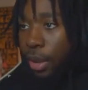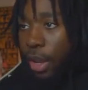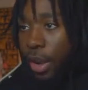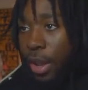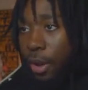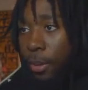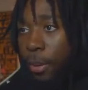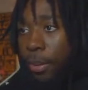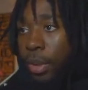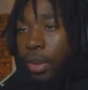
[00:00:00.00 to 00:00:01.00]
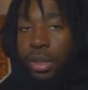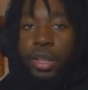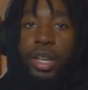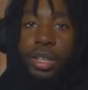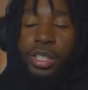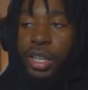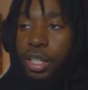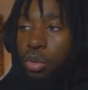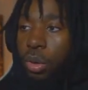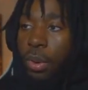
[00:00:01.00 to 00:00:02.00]
And now, look at this
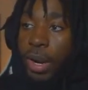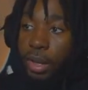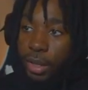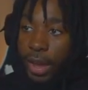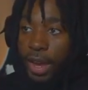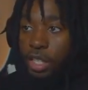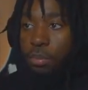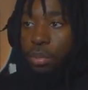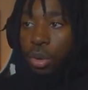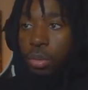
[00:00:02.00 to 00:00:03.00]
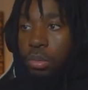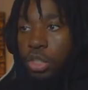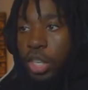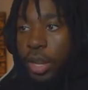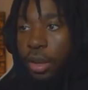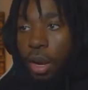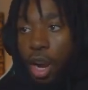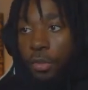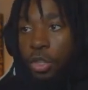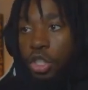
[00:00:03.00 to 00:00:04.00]
next one, right? Catch, boom, Shea,
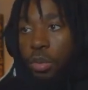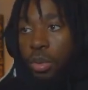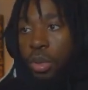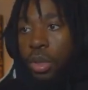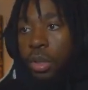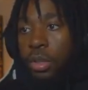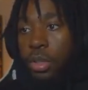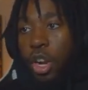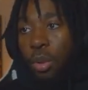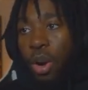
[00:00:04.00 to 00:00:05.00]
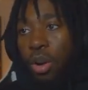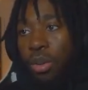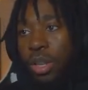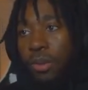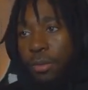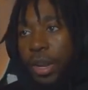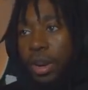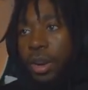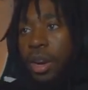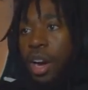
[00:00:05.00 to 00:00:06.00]
off the dribble. Euro, little
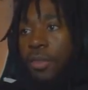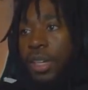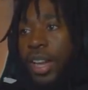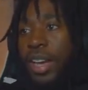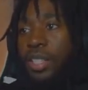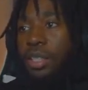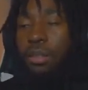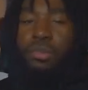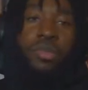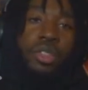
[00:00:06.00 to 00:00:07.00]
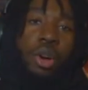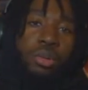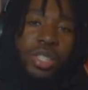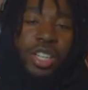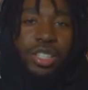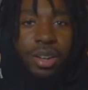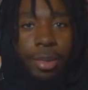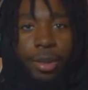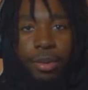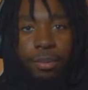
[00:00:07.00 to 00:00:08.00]
veer, off the glass. Don't touch
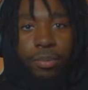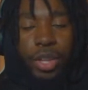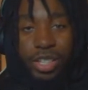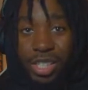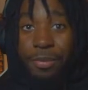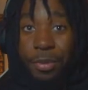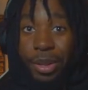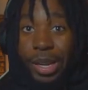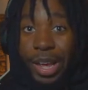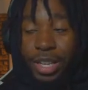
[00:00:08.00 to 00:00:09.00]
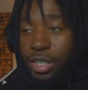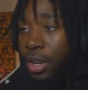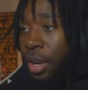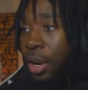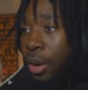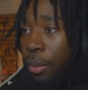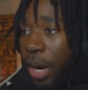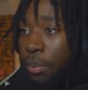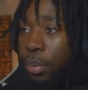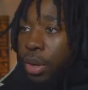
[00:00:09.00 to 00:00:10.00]
nothing except for the glass,
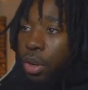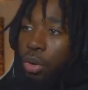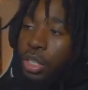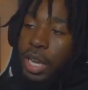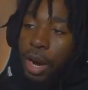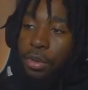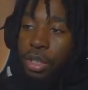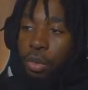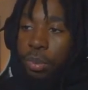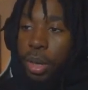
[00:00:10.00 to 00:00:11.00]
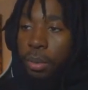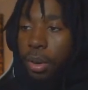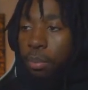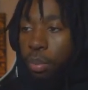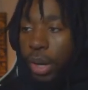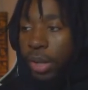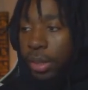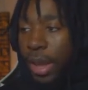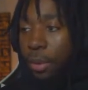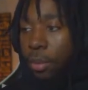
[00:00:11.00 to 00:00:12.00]
right? But notice how he's going to be able to break
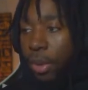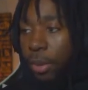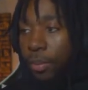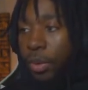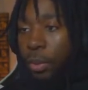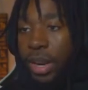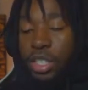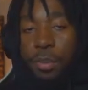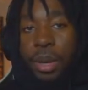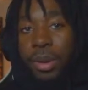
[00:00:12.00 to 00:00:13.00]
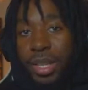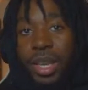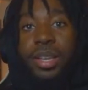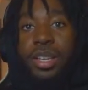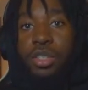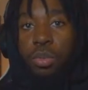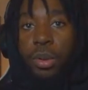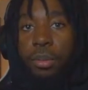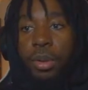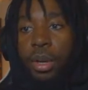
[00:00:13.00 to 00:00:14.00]
that rhythm, right? To be able to get his
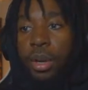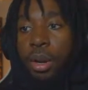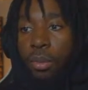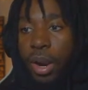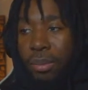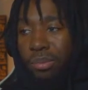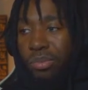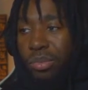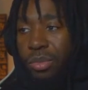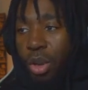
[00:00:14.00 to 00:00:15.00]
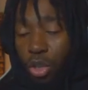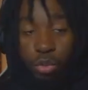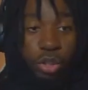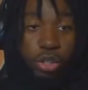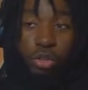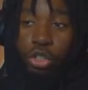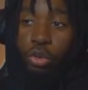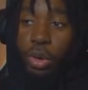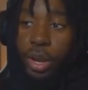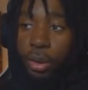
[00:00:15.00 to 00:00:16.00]
rhythm, right? Notice what he's going to
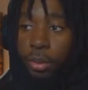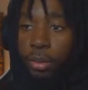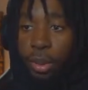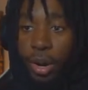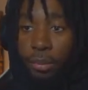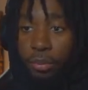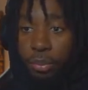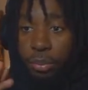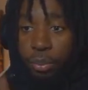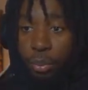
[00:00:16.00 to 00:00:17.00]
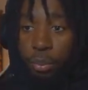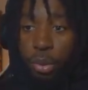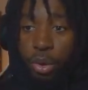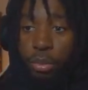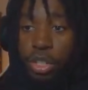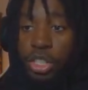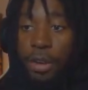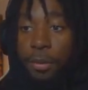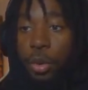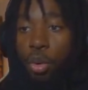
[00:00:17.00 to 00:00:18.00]
shoot now, right? Boom,
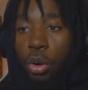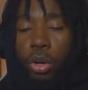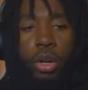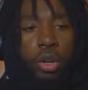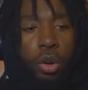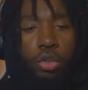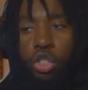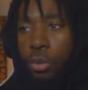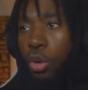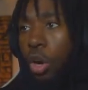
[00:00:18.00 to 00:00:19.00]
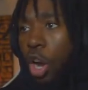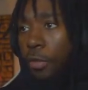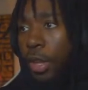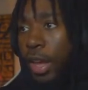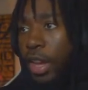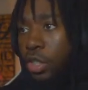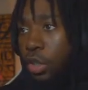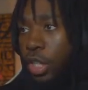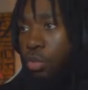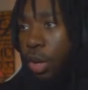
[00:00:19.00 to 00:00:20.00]
shot from the corner, no dribble, off the catch.
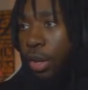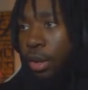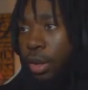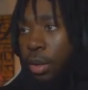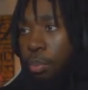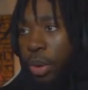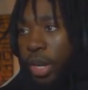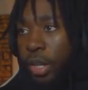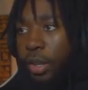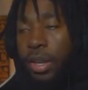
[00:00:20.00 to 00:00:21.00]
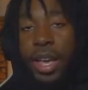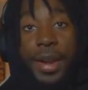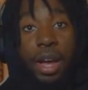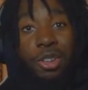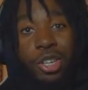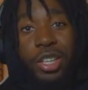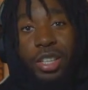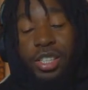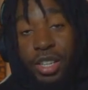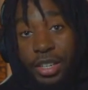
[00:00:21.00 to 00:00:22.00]
Guess what? Bucket. And now look at
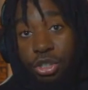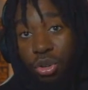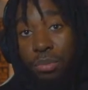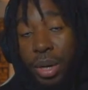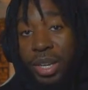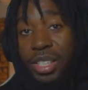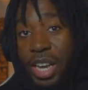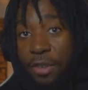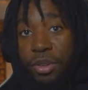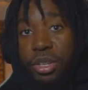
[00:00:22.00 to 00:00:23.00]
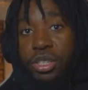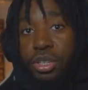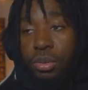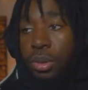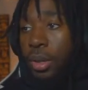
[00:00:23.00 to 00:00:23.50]
these next three buckets after this too.